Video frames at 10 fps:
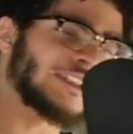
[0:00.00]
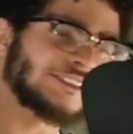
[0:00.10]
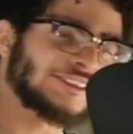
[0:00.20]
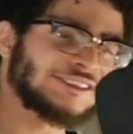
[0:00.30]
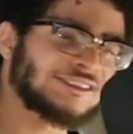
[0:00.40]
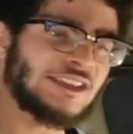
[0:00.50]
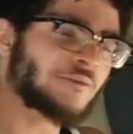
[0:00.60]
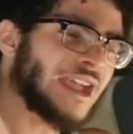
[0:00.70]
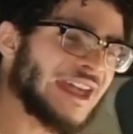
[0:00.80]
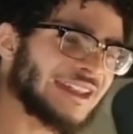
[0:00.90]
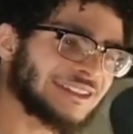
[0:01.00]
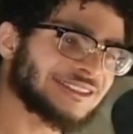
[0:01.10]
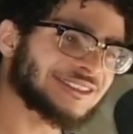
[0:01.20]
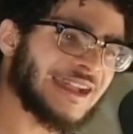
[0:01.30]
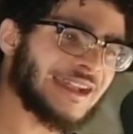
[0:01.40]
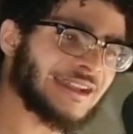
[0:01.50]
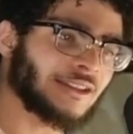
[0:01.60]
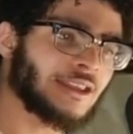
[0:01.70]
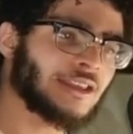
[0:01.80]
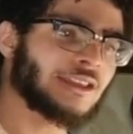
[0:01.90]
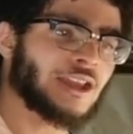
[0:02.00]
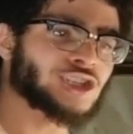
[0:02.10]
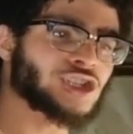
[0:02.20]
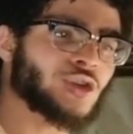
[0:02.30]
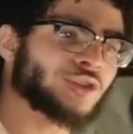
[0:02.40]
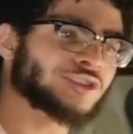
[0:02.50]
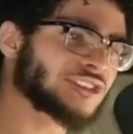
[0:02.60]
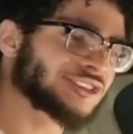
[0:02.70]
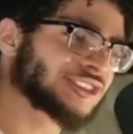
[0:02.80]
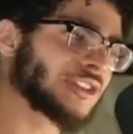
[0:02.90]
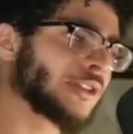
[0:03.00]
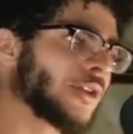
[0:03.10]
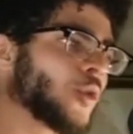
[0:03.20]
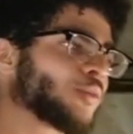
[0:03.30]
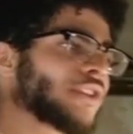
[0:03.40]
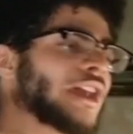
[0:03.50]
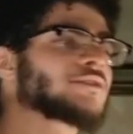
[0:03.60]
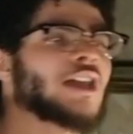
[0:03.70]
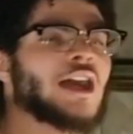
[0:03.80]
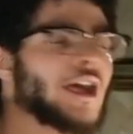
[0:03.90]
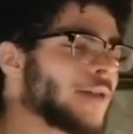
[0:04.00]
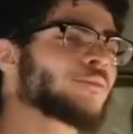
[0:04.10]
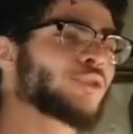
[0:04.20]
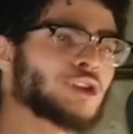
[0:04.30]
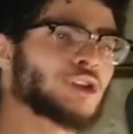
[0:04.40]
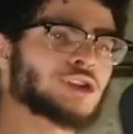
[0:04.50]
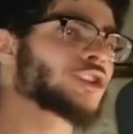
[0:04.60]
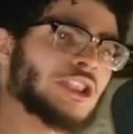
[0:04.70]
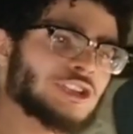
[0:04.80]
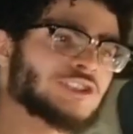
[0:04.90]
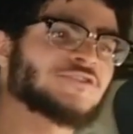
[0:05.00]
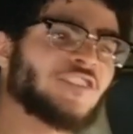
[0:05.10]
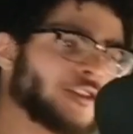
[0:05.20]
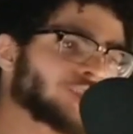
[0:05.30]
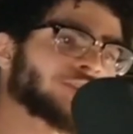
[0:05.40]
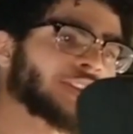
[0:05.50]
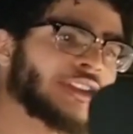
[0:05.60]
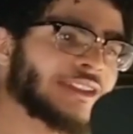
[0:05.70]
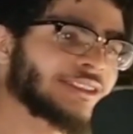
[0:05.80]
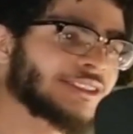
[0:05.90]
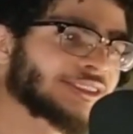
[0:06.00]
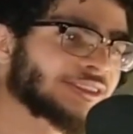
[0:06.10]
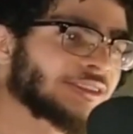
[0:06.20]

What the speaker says: state of panic exactly, and she knows that there's still hope. But I'm pretty sure like she's very triggered at this.